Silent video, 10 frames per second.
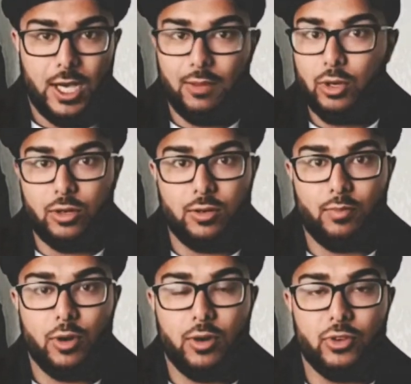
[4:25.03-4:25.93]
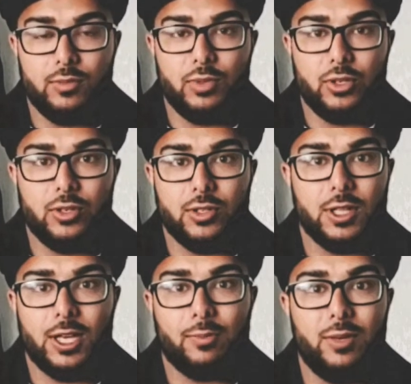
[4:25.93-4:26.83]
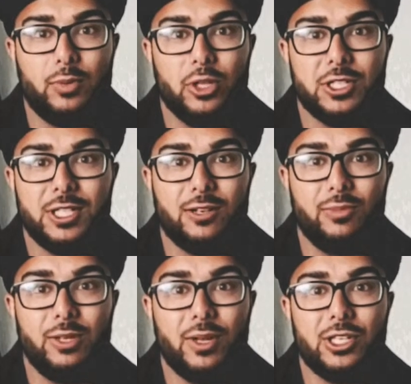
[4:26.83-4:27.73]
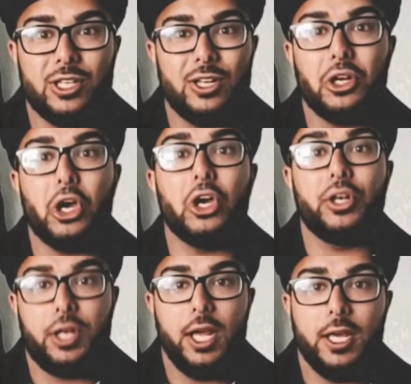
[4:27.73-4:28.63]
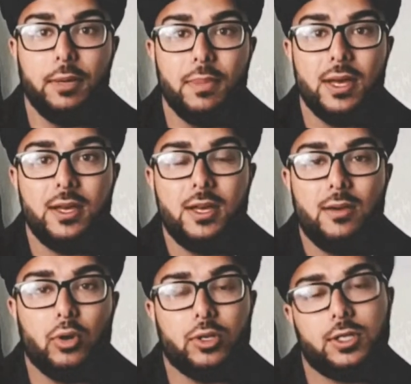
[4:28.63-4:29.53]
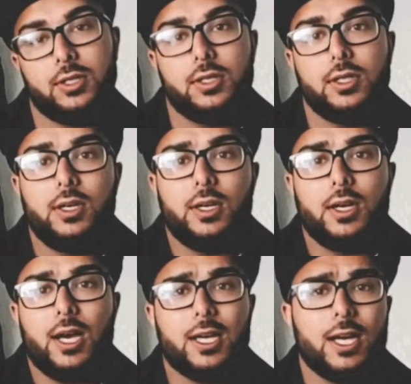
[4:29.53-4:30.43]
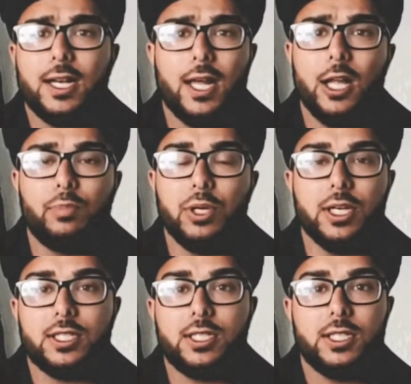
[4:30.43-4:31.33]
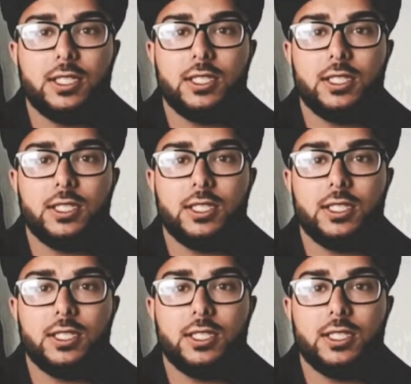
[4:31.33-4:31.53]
I'm not going to bother because like people are sick of me mentioning her name, but I can't help it.